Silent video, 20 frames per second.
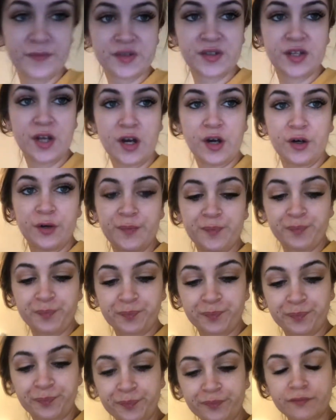So,
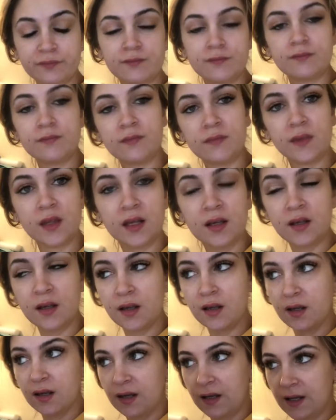
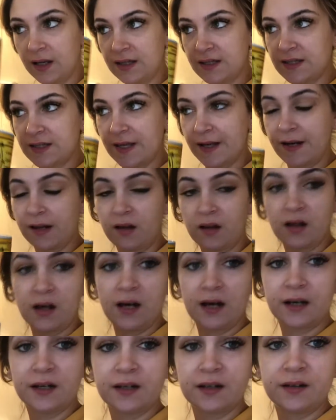it's ten
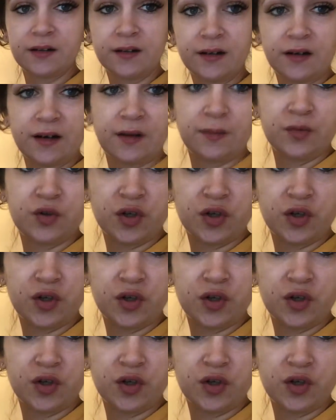o'clock. I'm